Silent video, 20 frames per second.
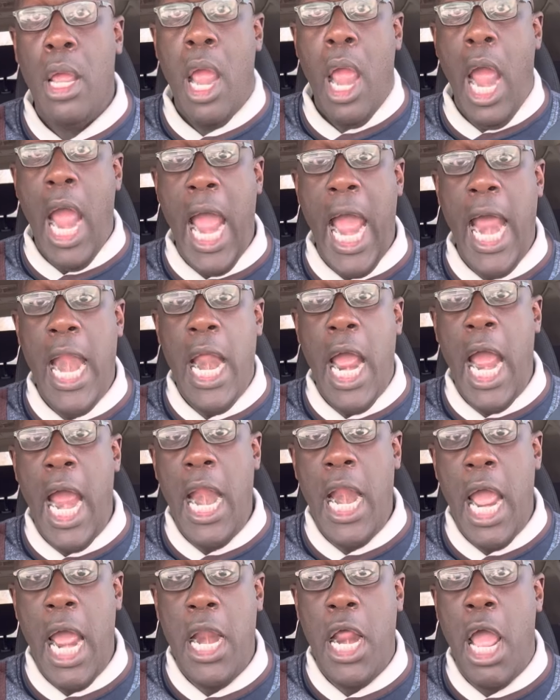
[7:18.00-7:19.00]
And,
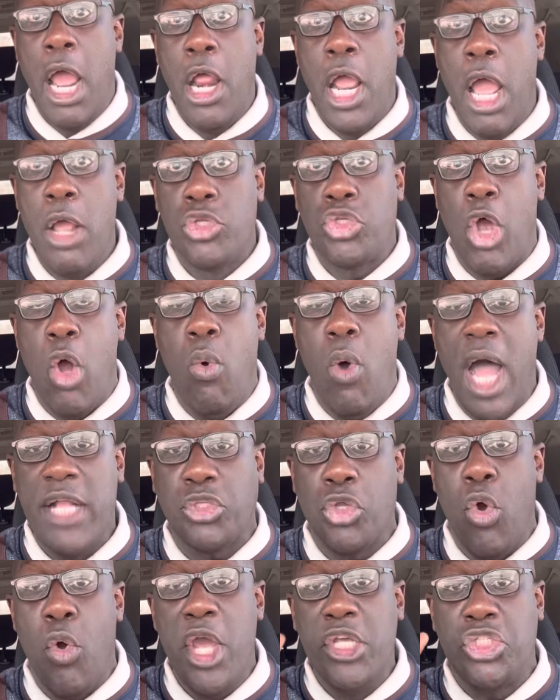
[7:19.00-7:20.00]
and, and, so what
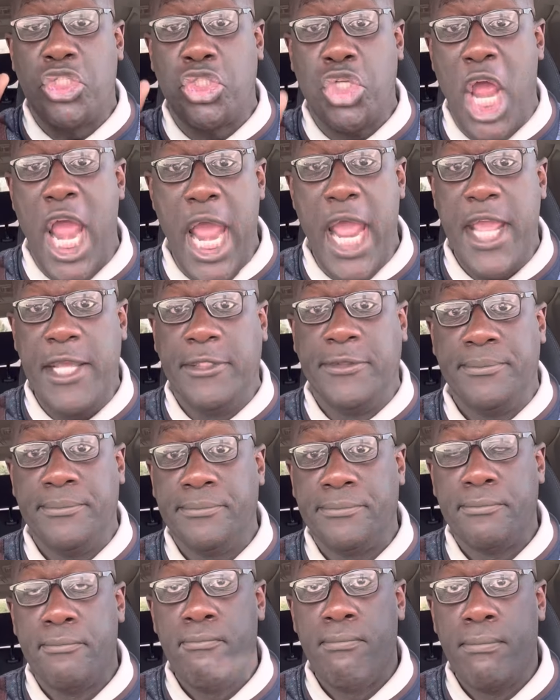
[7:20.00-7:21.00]
do we see?
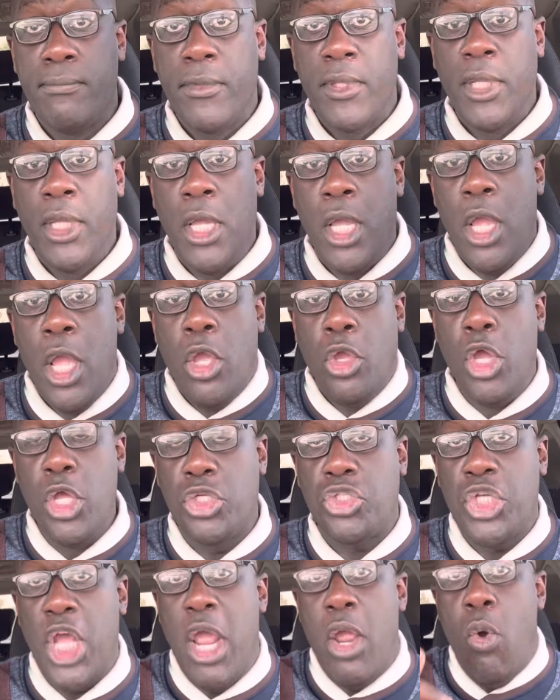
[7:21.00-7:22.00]
You
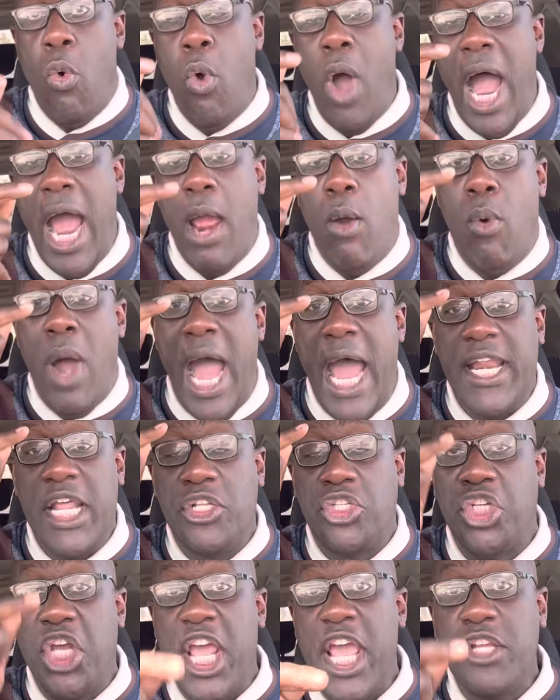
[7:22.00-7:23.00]
see, why, why did
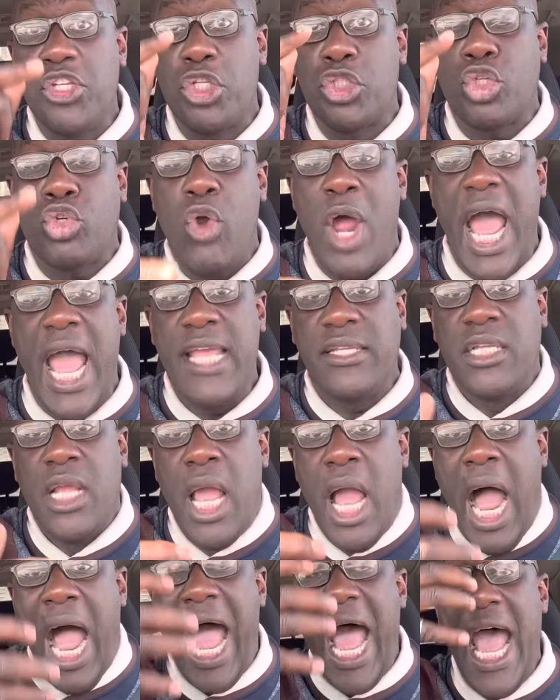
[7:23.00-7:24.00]
Jesus Christ
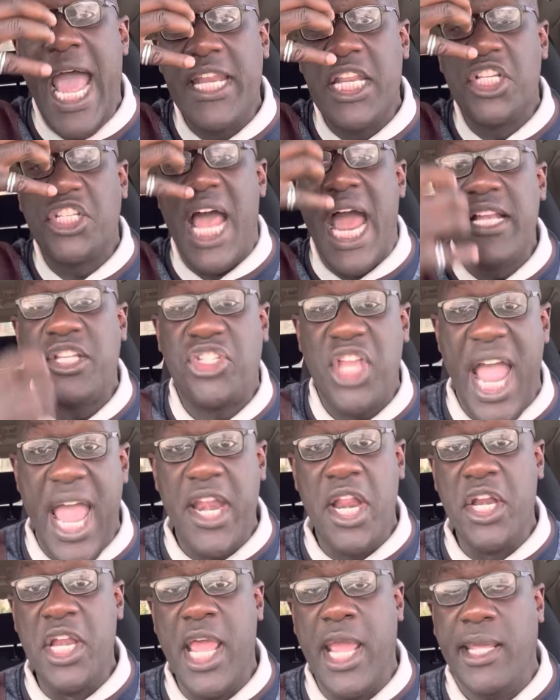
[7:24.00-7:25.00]
hide his
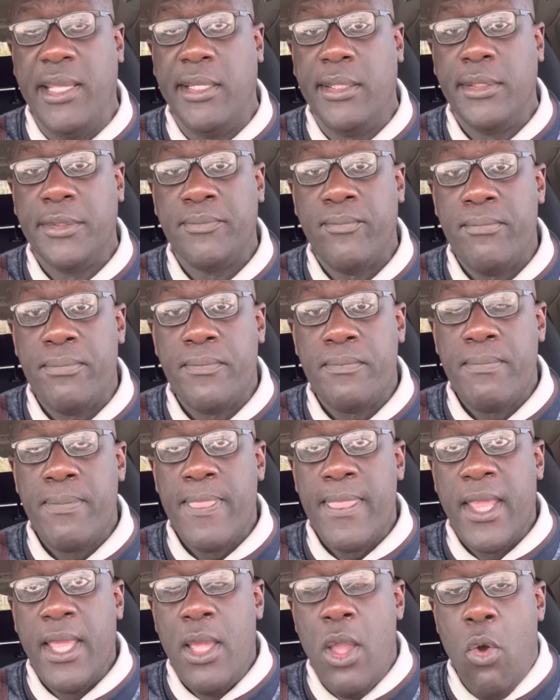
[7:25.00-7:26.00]
identity?
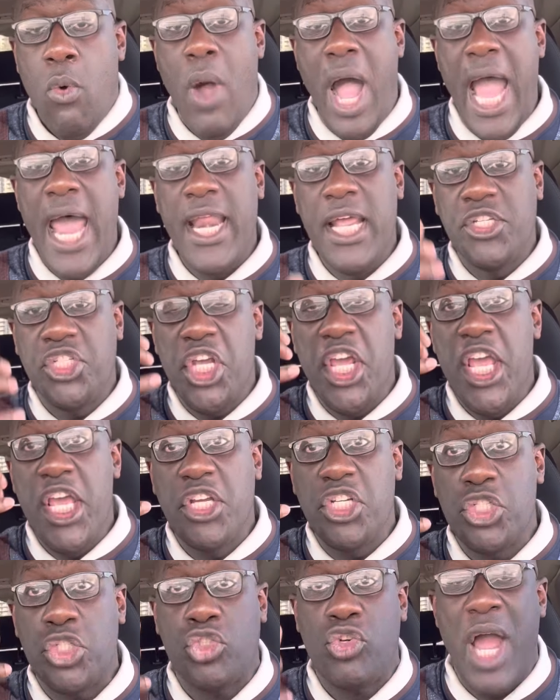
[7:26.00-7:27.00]
Why did
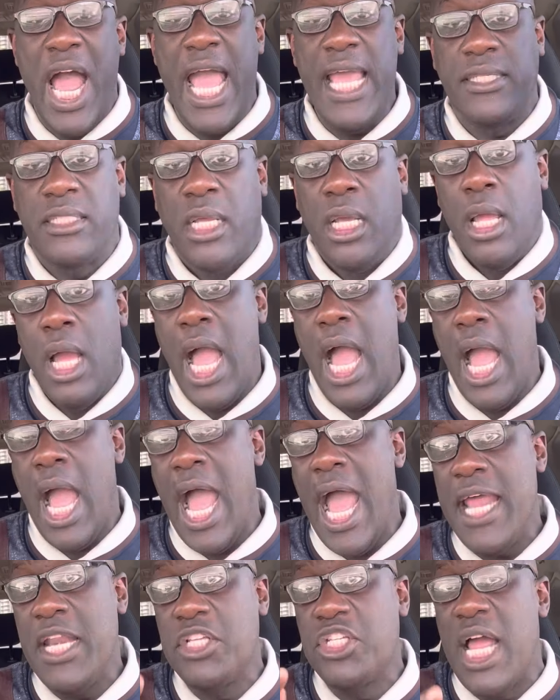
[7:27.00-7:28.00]
Jesus Christ uh,
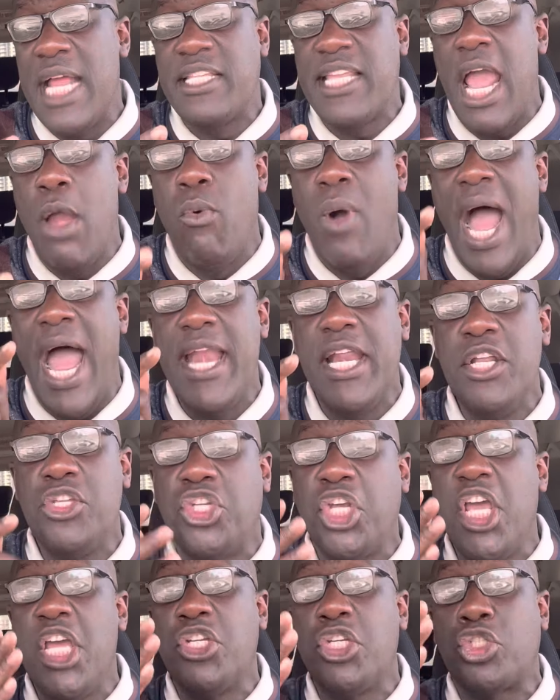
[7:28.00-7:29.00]
hide his identity? Why did
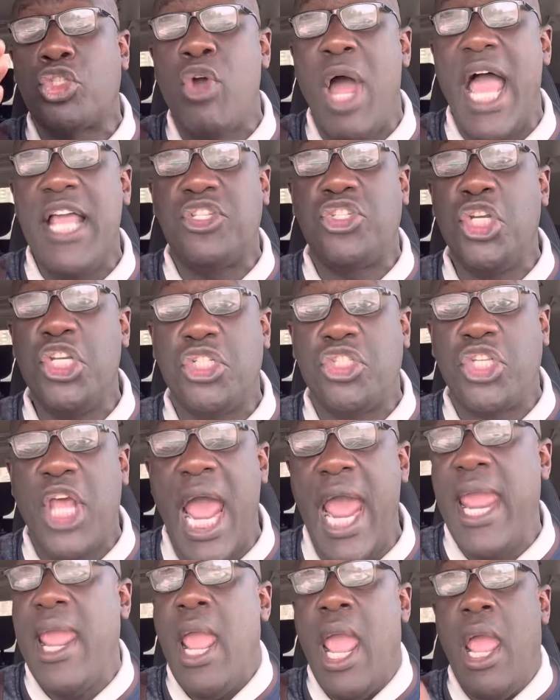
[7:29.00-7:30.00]
Jesus Christ just
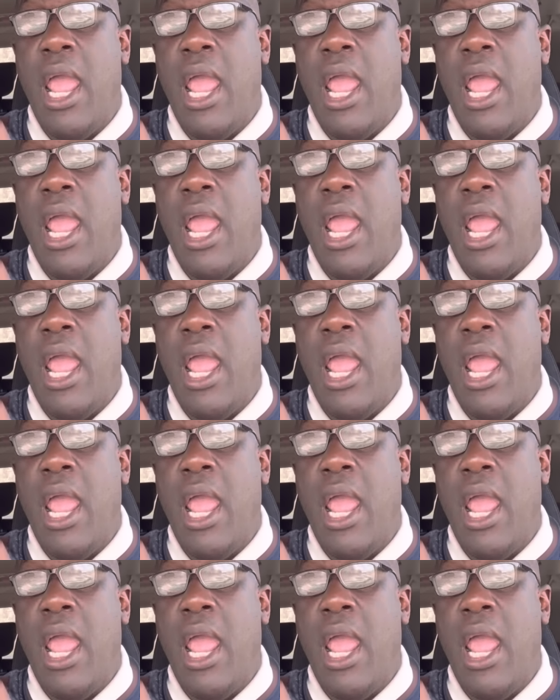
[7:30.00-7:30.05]
say